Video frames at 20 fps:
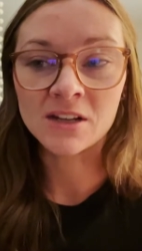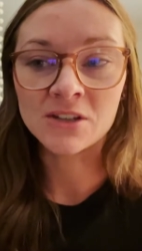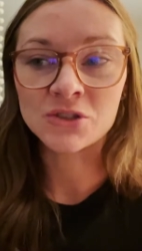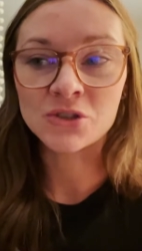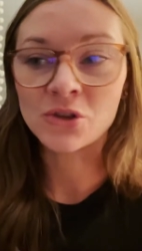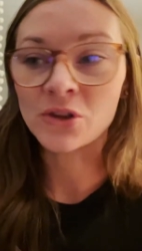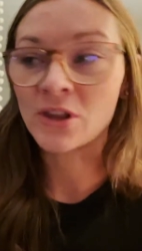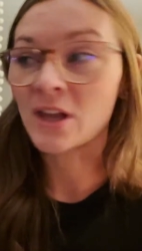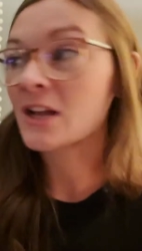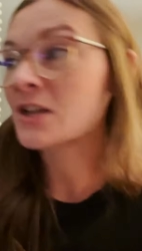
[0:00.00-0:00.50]
And
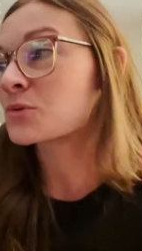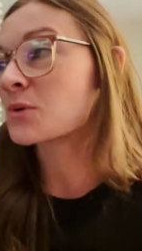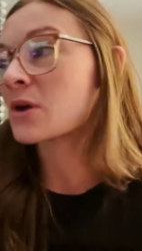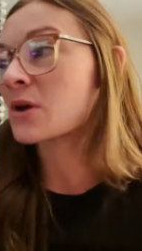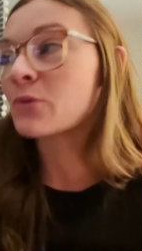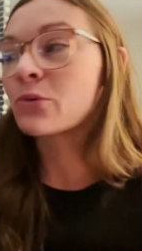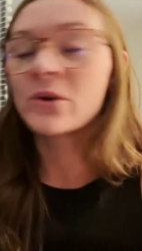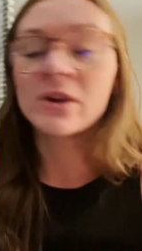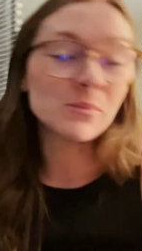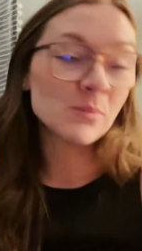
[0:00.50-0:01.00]
so that's
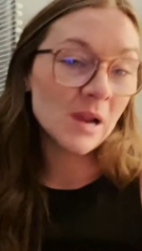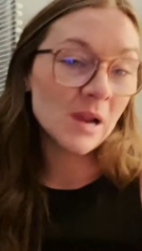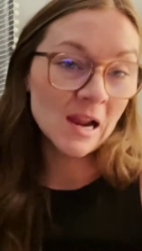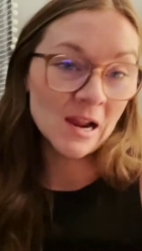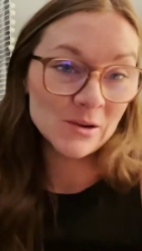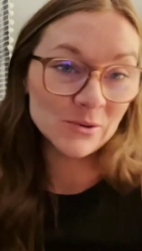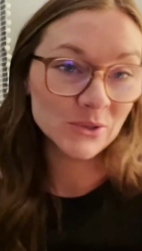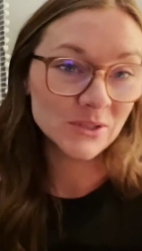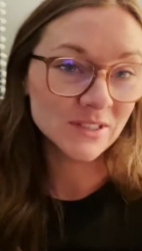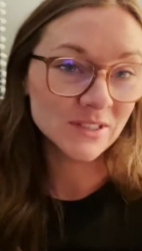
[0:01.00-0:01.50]
why we're in my
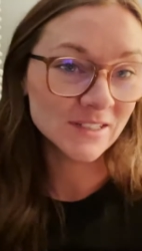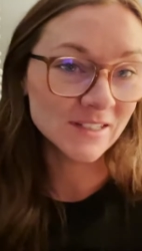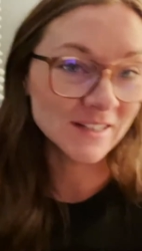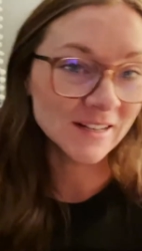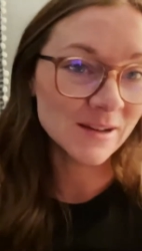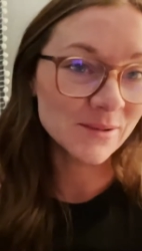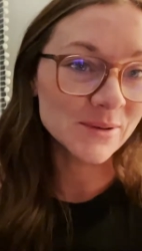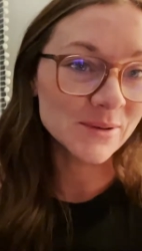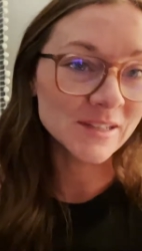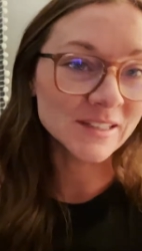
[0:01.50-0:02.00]
house
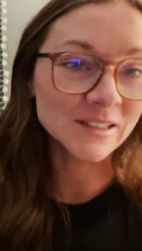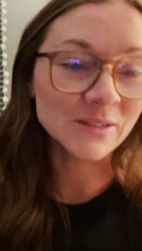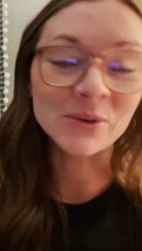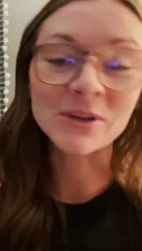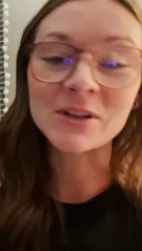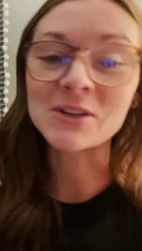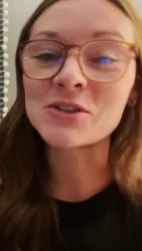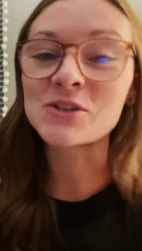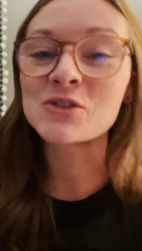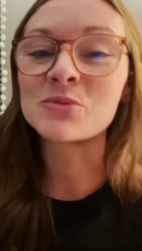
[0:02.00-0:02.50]
today because I
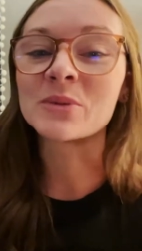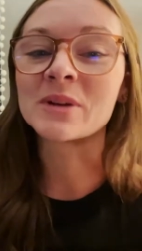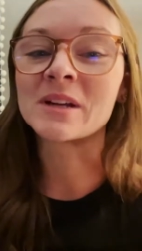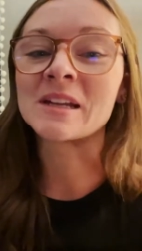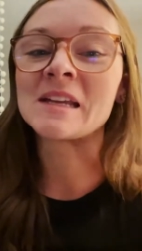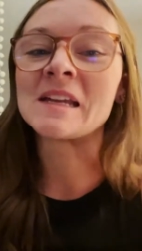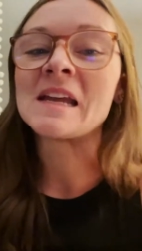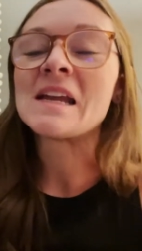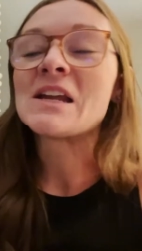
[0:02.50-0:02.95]
wanted to bring